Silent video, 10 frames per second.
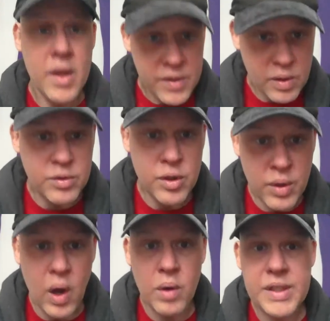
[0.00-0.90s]
So you
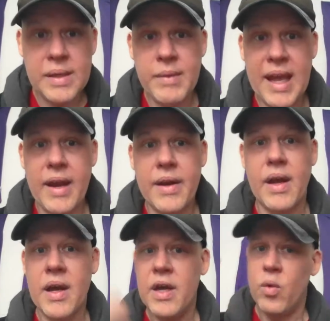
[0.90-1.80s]
go, Team
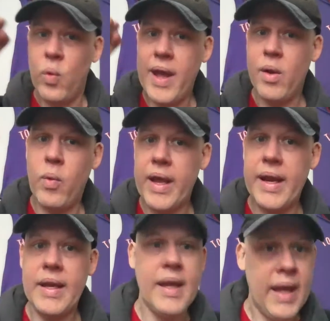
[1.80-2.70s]
Canada. Way to win
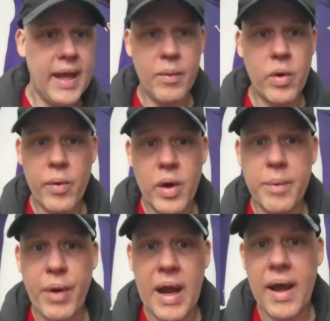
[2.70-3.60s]
it, and we're really
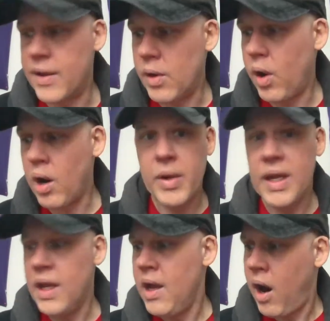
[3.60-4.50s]
proud of you, aren't we?